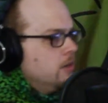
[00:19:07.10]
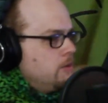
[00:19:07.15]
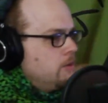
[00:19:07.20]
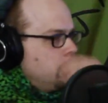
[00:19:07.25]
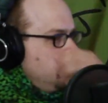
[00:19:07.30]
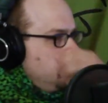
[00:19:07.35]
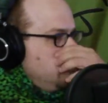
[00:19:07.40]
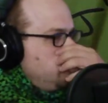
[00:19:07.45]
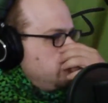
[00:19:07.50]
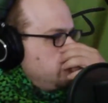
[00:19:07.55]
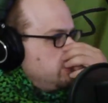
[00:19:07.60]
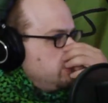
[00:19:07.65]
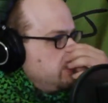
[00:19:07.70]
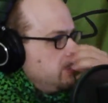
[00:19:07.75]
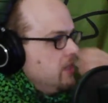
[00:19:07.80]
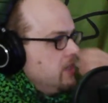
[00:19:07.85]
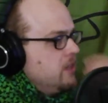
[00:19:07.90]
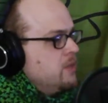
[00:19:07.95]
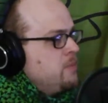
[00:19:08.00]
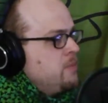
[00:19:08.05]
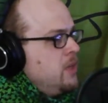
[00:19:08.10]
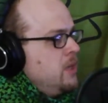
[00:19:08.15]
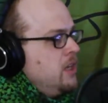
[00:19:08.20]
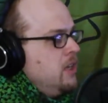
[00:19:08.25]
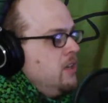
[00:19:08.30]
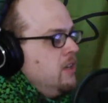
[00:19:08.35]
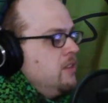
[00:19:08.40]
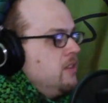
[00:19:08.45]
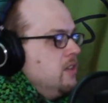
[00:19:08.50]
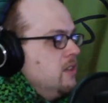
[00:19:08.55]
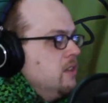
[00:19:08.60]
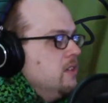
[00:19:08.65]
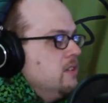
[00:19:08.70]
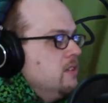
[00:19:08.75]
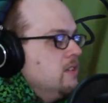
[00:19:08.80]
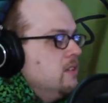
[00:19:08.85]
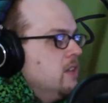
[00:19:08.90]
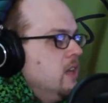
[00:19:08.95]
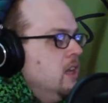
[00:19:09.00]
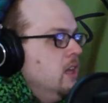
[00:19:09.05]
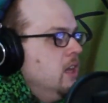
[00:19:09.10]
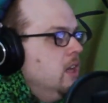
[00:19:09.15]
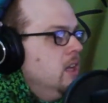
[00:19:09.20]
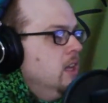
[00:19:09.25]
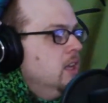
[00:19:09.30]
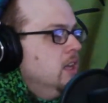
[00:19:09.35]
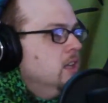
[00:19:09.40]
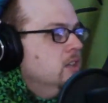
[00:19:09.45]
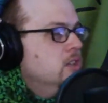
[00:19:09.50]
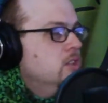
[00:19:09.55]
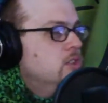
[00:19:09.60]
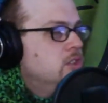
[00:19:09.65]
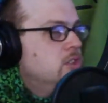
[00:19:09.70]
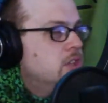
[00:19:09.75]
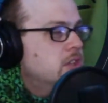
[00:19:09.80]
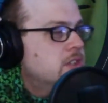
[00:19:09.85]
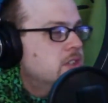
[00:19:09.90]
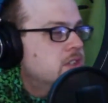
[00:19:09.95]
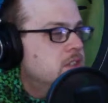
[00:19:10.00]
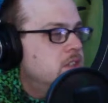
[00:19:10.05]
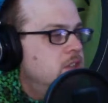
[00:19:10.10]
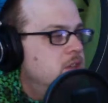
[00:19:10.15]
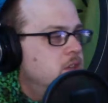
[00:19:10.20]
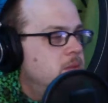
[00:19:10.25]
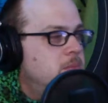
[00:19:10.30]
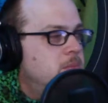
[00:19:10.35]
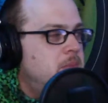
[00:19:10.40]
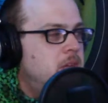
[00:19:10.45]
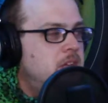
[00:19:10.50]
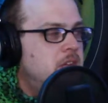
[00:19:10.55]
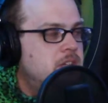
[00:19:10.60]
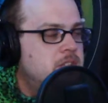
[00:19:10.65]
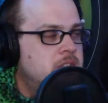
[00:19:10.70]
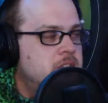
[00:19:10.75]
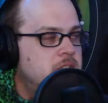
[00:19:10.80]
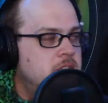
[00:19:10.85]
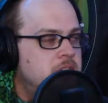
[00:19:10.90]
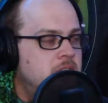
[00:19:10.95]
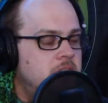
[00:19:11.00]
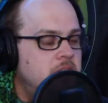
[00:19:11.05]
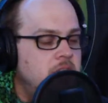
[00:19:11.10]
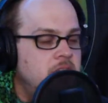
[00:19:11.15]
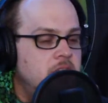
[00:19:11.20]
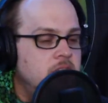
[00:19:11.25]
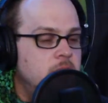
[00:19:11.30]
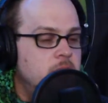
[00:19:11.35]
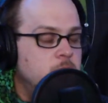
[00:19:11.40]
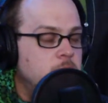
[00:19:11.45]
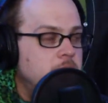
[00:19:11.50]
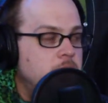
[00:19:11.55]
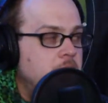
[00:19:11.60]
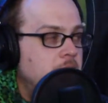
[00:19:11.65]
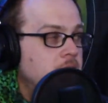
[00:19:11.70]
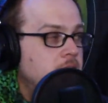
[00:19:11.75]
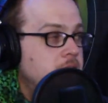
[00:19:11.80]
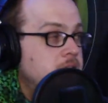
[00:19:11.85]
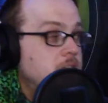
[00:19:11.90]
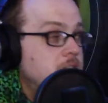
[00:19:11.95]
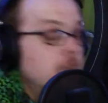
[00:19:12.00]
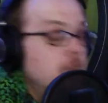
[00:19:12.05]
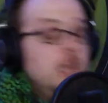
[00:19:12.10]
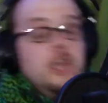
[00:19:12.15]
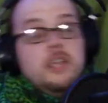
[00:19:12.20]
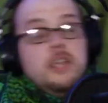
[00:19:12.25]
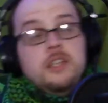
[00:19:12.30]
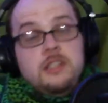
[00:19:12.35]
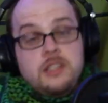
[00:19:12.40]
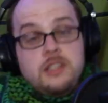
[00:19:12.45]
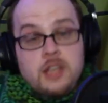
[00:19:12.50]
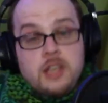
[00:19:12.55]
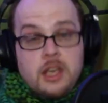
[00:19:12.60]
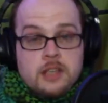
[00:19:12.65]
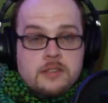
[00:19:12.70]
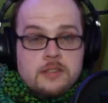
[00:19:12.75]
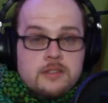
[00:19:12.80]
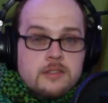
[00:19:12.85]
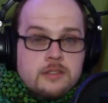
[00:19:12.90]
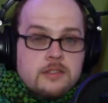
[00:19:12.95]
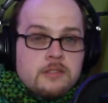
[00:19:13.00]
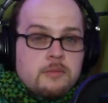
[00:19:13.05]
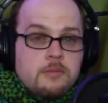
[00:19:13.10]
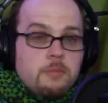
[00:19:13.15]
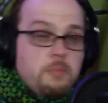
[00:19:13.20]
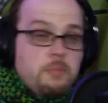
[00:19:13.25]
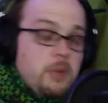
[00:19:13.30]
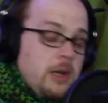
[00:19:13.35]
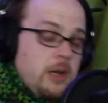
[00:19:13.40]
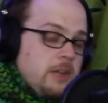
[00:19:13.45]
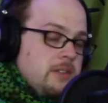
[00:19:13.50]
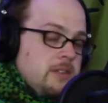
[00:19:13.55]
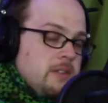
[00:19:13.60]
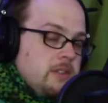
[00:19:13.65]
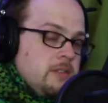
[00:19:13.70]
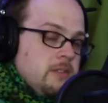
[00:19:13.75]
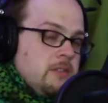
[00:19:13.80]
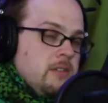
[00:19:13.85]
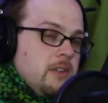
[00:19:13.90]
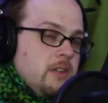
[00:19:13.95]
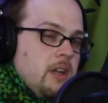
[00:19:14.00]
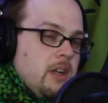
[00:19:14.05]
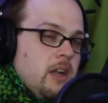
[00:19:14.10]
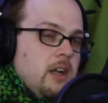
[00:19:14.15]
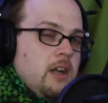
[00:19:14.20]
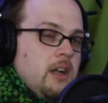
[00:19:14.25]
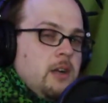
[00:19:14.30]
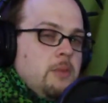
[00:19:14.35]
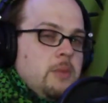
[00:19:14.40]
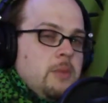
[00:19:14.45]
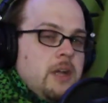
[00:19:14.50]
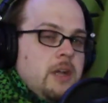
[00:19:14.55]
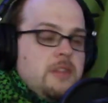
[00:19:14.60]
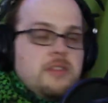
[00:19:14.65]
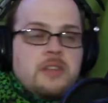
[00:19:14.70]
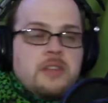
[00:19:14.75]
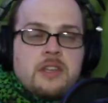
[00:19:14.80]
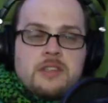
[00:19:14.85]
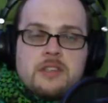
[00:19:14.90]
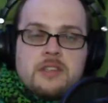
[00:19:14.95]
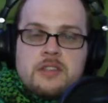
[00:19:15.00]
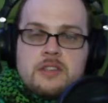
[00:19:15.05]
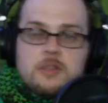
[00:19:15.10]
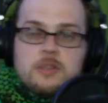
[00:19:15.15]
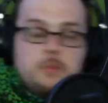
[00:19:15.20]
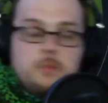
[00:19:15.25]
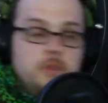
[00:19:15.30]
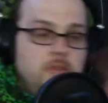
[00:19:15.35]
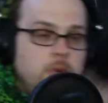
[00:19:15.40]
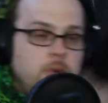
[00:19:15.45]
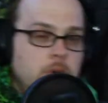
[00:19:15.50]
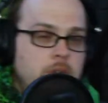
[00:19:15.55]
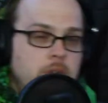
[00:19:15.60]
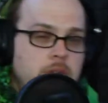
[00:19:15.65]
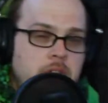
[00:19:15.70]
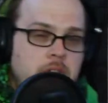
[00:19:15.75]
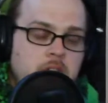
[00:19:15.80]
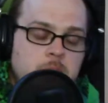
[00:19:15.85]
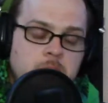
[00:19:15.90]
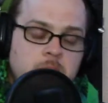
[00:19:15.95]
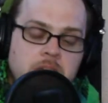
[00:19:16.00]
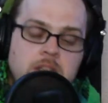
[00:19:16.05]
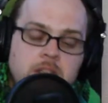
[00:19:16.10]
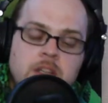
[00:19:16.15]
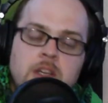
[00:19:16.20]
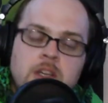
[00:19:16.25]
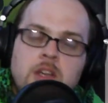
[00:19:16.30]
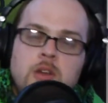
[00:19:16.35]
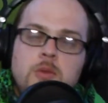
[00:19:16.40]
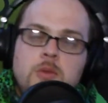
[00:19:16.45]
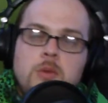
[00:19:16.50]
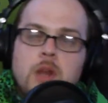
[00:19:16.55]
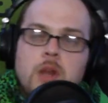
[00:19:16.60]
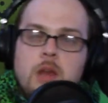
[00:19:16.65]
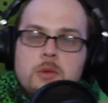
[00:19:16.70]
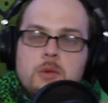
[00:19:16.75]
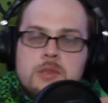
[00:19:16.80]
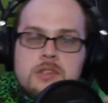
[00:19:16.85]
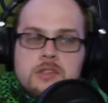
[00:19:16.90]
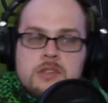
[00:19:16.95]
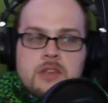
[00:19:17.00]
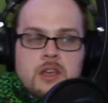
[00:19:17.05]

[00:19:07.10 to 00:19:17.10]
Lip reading: 3D printing has made things just imagine a reality. Yes, but I think I said this before you came in. What I was